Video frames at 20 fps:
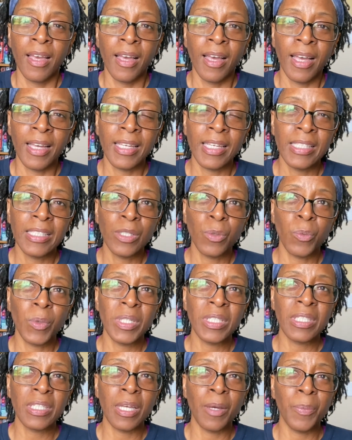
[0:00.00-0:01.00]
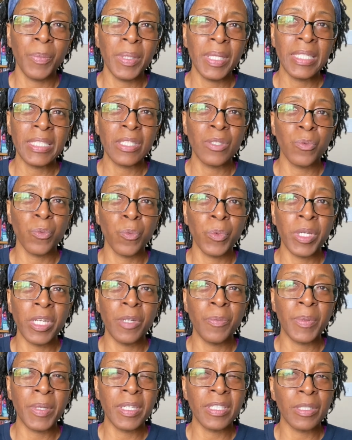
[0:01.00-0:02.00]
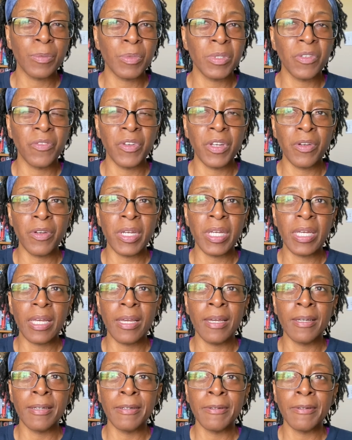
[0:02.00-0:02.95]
I guess it wasn't a pleasant read because it was a very